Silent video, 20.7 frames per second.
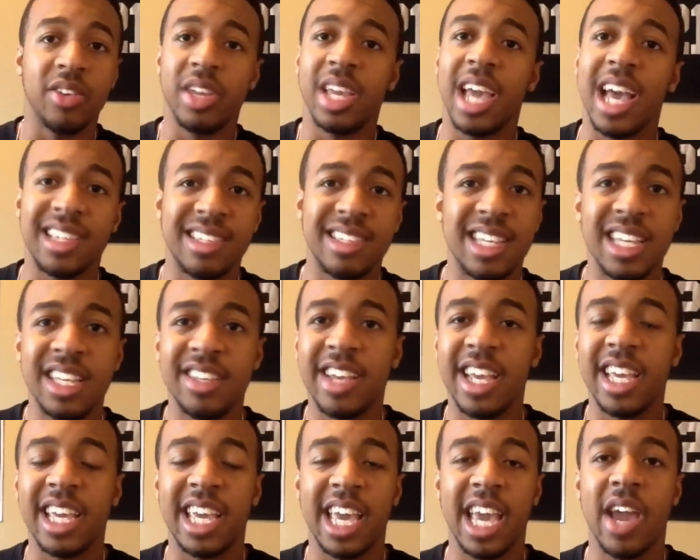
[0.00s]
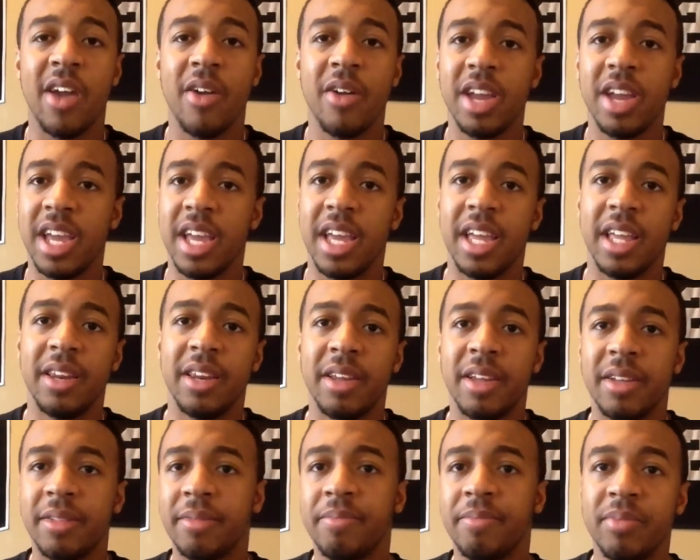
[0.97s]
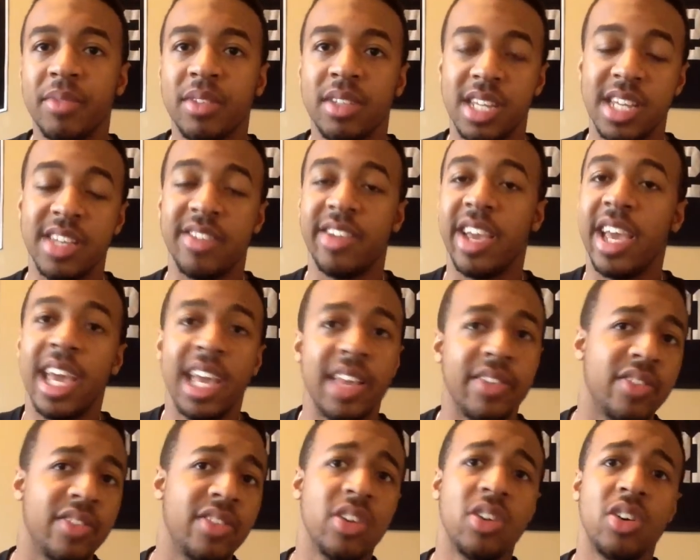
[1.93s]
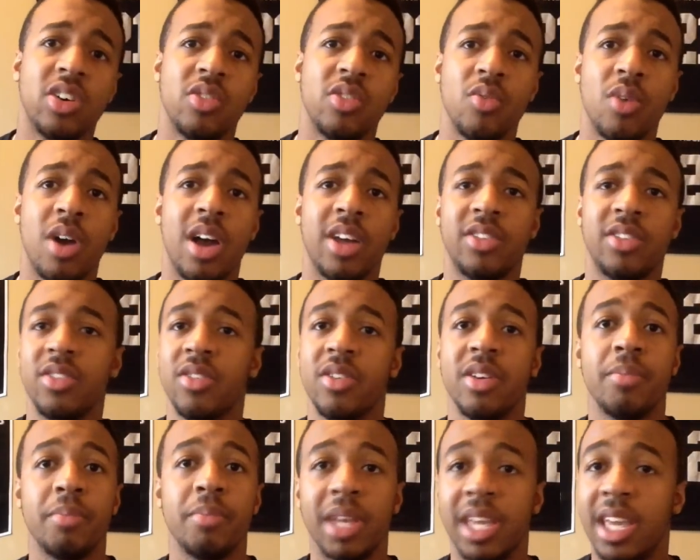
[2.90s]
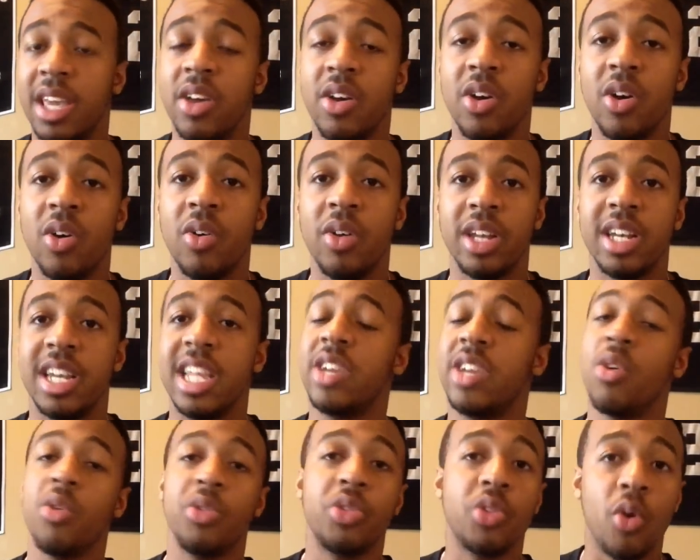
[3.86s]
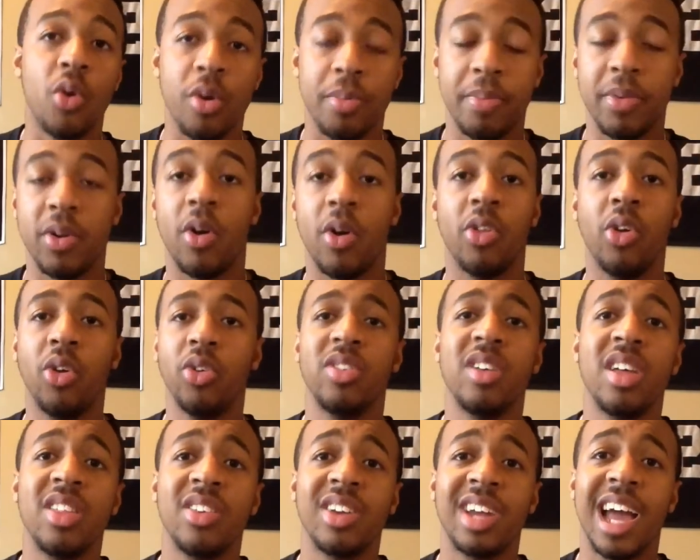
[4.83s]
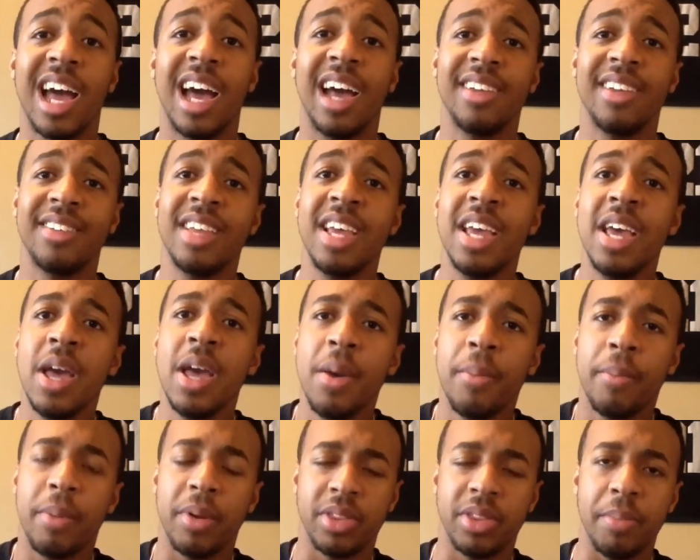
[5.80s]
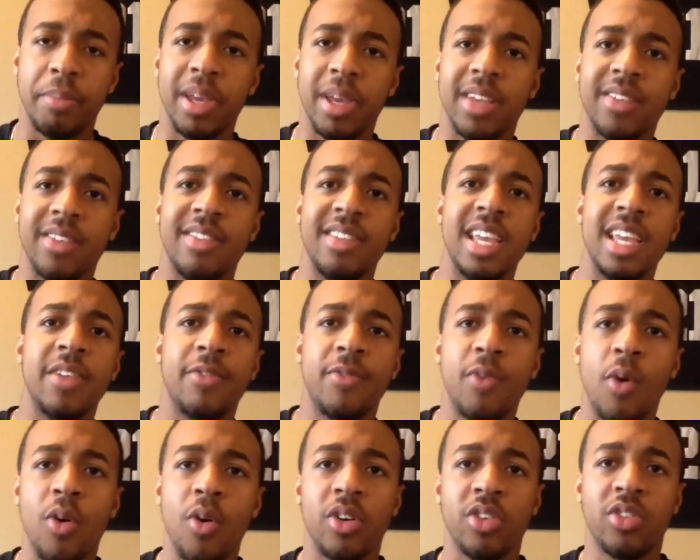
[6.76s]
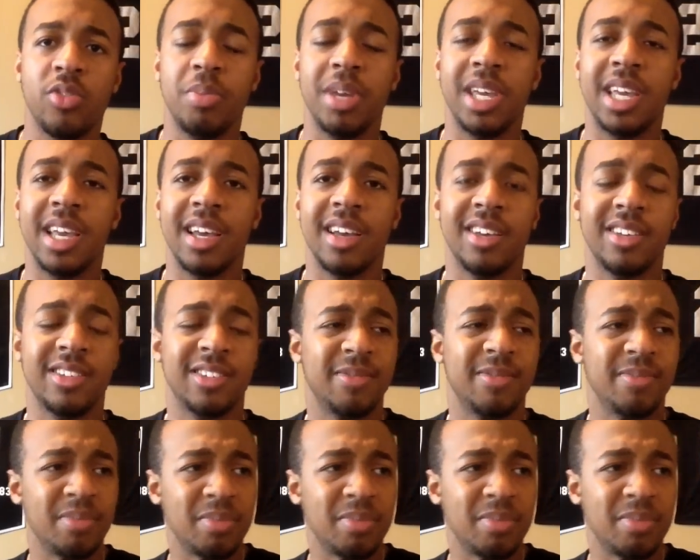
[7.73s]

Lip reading: you got TJ Carey and DJ Hayden still on the roster, and McGill and Nico Thorpe and all those other guys. But the biggest need for us, because